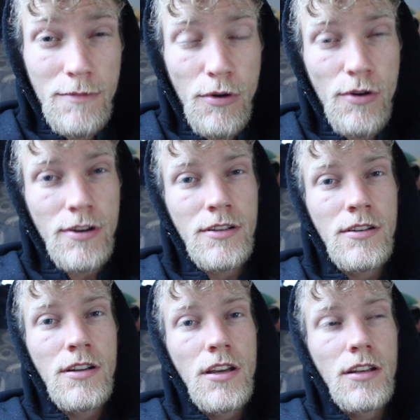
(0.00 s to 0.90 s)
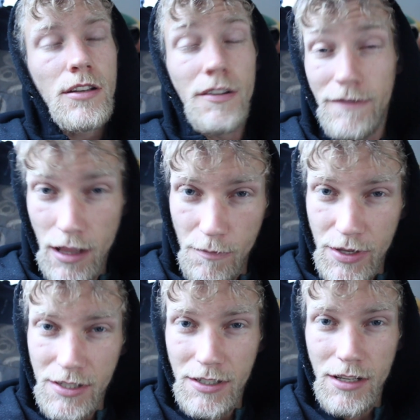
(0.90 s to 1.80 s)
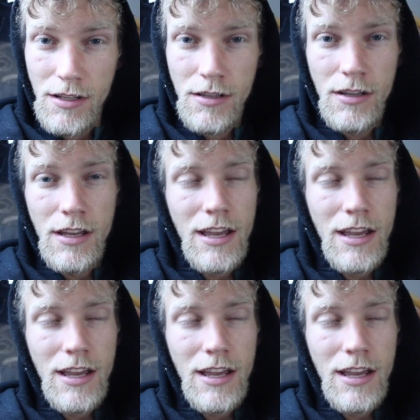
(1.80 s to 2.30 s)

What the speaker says: important to develop this skill